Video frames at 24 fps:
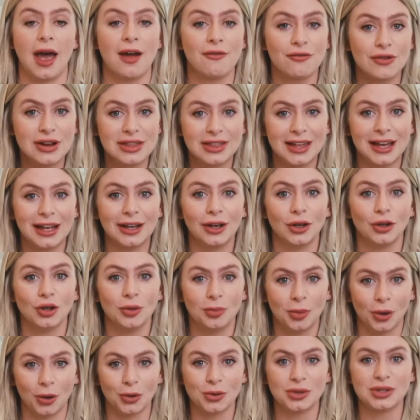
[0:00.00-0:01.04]
everything
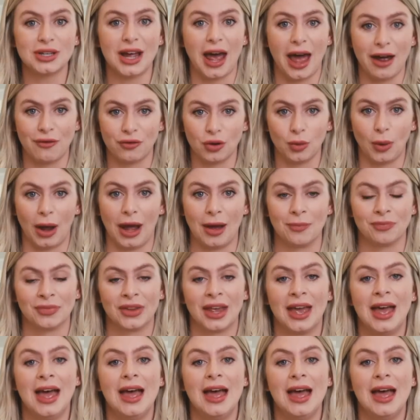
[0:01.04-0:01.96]
you post everywhere.